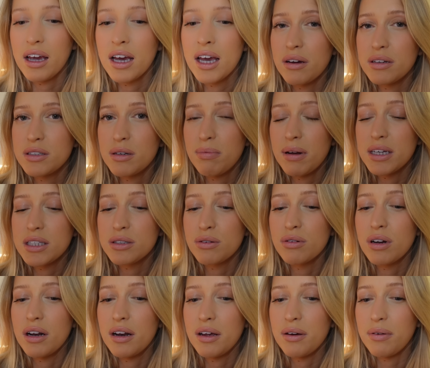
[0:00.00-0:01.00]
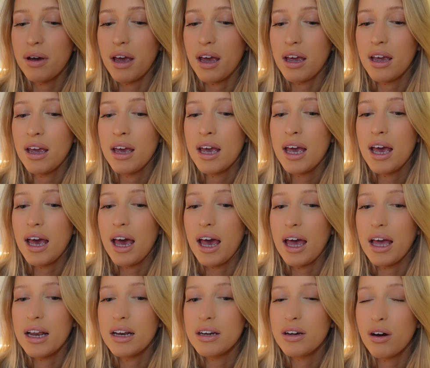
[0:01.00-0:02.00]
I'm going to a place called Louis
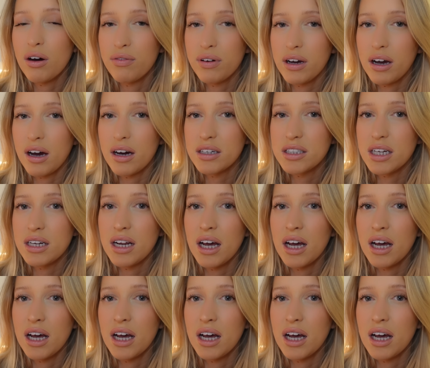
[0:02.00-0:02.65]
in Covent Garden.